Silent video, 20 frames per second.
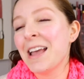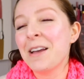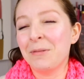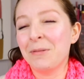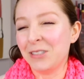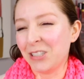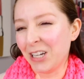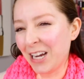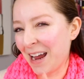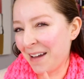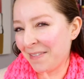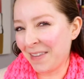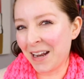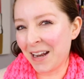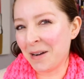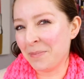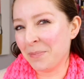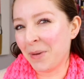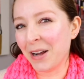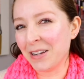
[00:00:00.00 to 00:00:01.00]
which I have that
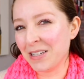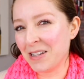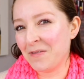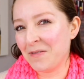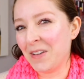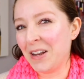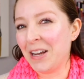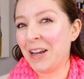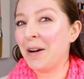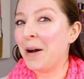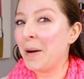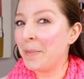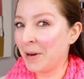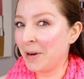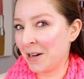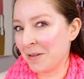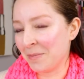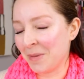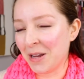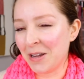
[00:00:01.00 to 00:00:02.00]
unboxing video up
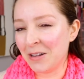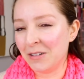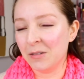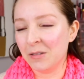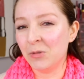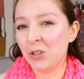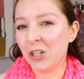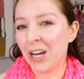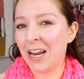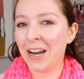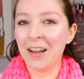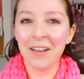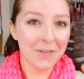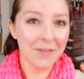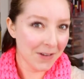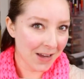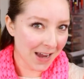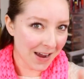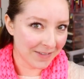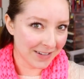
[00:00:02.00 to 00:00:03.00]
here on my YouTube channel
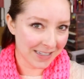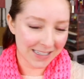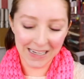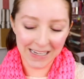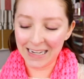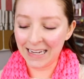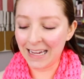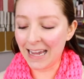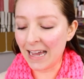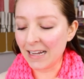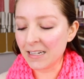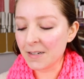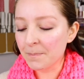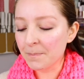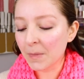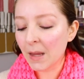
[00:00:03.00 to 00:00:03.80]
if you haven't seen it yet.